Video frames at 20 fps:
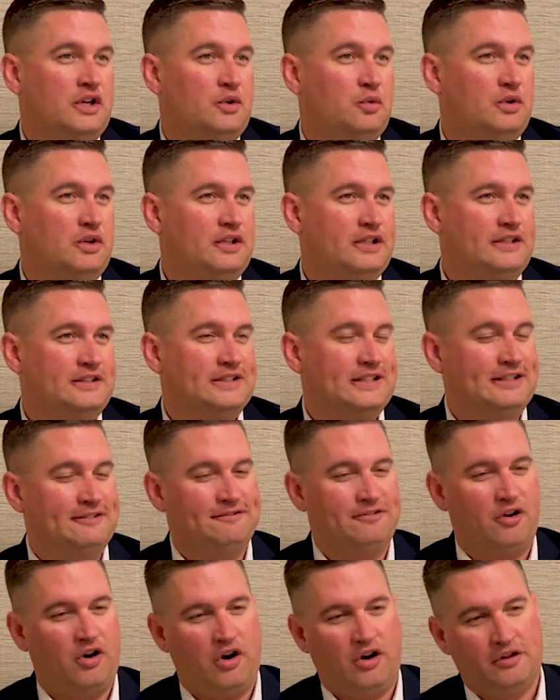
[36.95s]
really
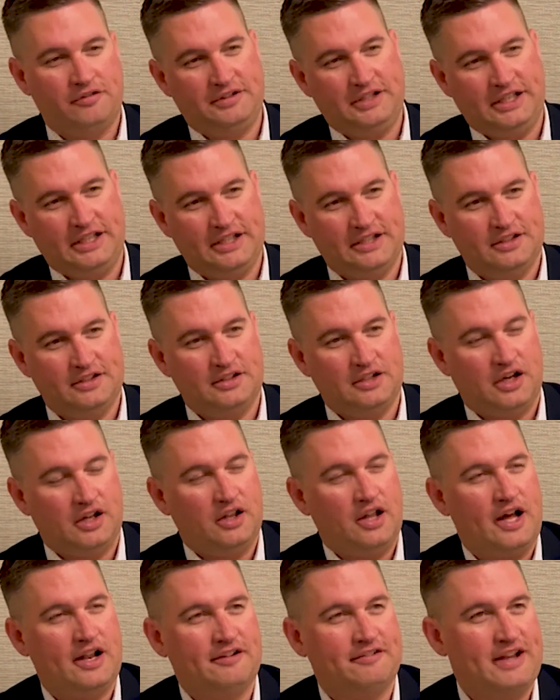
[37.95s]
involved in a
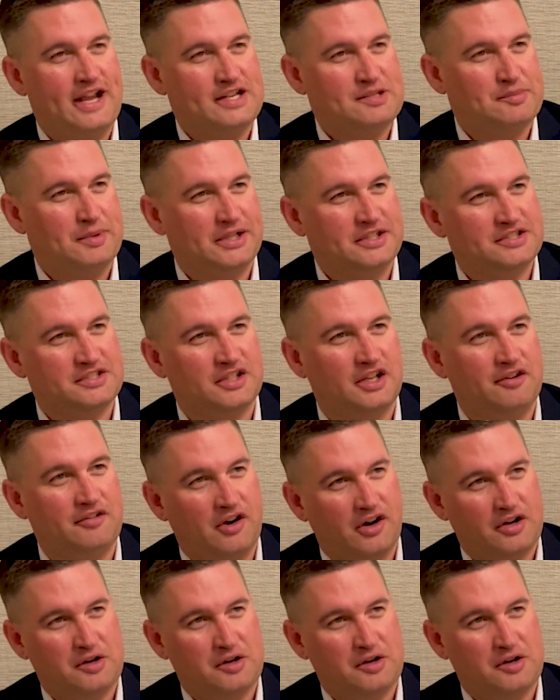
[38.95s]
lot of aspects of our